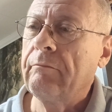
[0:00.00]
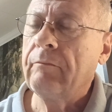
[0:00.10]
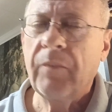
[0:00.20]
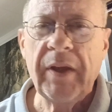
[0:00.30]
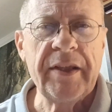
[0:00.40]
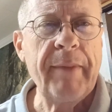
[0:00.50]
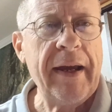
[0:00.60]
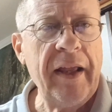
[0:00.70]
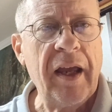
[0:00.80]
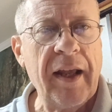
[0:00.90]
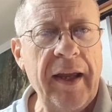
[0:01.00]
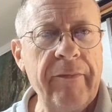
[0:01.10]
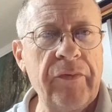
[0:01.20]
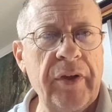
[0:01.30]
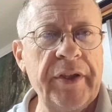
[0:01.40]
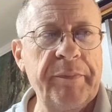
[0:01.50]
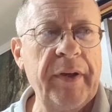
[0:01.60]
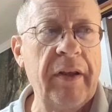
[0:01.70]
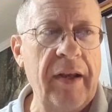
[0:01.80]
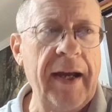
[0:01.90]
that's about it. I haven't really
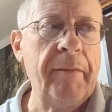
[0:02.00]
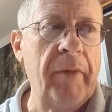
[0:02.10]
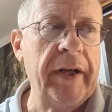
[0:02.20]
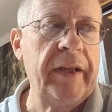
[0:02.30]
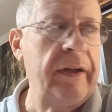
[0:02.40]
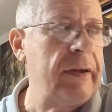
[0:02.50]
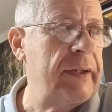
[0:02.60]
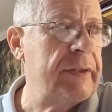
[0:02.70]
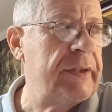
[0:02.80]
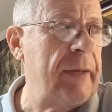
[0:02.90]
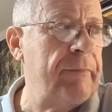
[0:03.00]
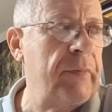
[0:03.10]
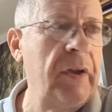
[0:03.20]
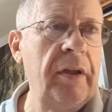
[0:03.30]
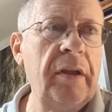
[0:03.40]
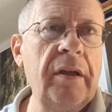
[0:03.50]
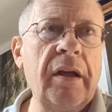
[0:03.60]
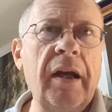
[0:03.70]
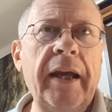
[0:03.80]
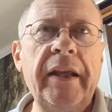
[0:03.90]
spent a lot of money here, except
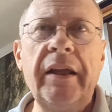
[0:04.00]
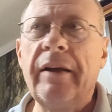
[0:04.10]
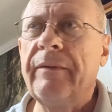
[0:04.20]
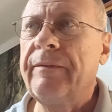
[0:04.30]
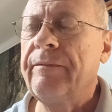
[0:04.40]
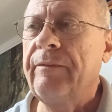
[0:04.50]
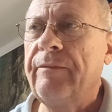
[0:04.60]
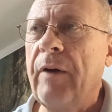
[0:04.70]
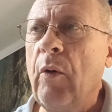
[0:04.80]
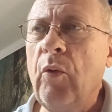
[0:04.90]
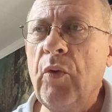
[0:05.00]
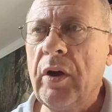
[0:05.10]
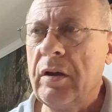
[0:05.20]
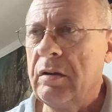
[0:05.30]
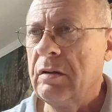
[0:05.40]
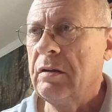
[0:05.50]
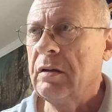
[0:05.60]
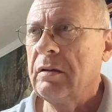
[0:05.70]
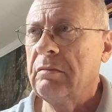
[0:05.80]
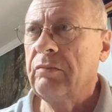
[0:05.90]
I had to get a phone
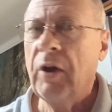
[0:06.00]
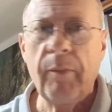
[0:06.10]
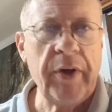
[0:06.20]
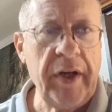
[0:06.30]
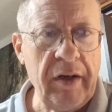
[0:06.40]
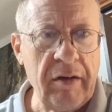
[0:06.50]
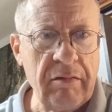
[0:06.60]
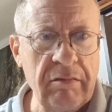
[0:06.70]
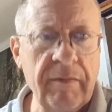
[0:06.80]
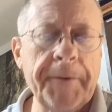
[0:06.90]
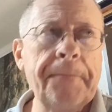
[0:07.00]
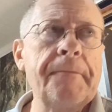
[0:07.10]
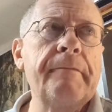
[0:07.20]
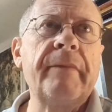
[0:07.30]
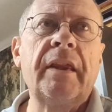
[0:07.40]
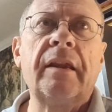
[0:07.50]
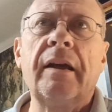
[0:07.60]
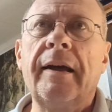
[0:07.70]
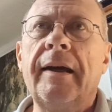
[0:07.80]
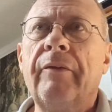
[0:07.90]
number here
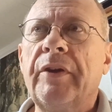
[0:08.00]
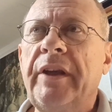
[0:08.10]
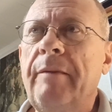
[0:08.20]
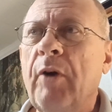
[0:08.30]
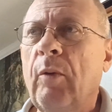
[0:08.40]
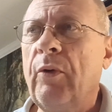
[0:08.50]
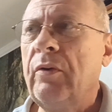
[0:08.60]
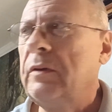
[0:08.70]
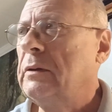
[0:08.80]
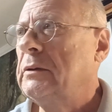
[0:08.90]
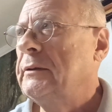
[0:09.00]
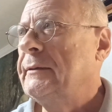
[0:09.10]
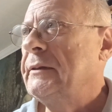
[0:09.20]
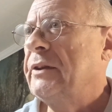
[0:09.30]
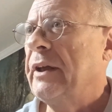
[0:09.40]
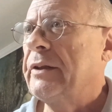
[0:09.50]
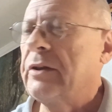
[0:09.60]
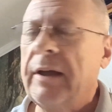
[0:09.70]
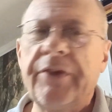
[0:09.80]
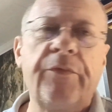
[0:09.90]
with T-Mobile. That's
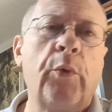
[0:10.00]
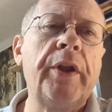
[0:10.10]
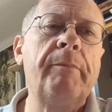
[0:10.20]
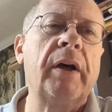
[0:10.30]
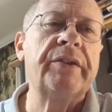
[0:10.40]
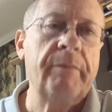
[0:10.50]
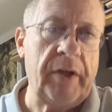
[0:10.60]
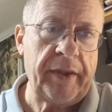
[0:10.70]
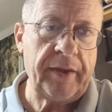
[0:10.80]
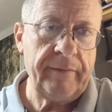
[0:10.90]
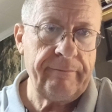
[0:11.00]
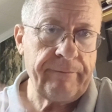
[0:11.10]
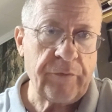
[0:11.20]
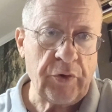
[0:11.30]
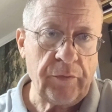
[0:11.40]
$40 a month for